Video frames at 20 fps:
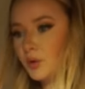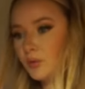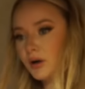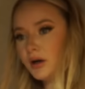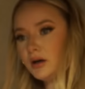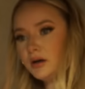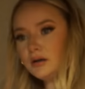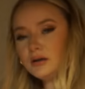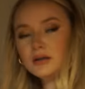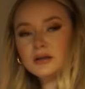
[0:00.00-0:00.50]

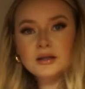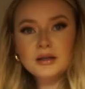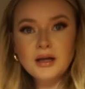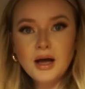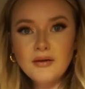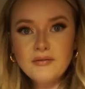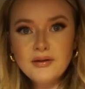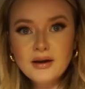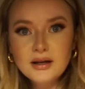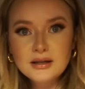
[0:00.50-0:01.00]
Well,
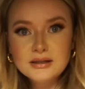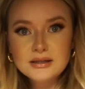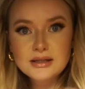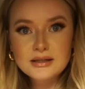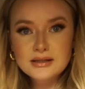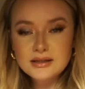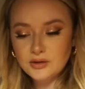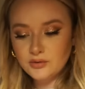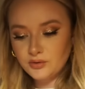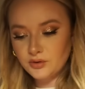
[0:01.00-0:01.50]
I've got a
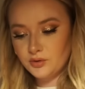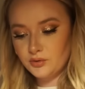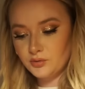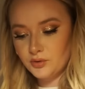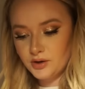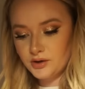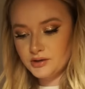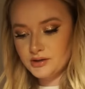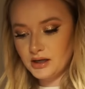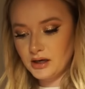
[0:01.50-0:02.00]
decent little
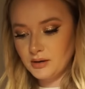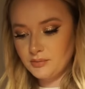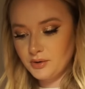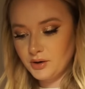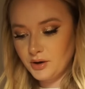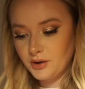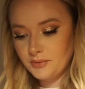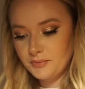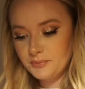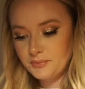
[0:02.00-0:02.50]
work set up
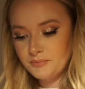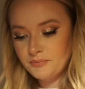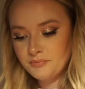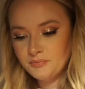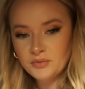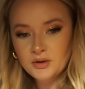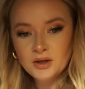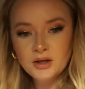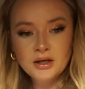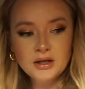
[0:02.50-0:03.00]
here.
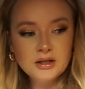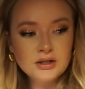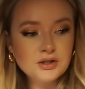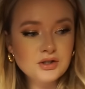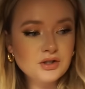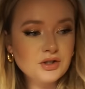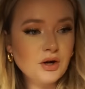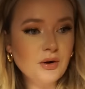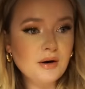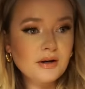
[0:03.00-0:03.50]

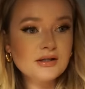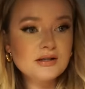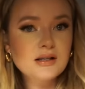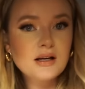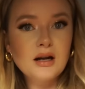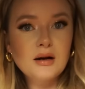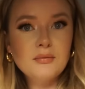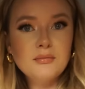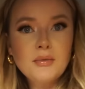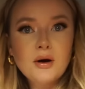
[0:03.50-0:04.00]
So I
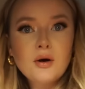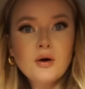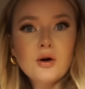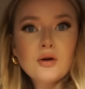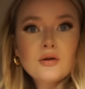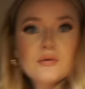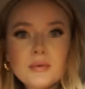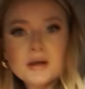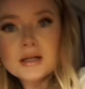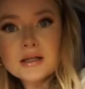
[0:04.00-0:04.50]
set up
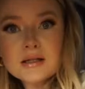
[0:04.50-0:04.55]
all of my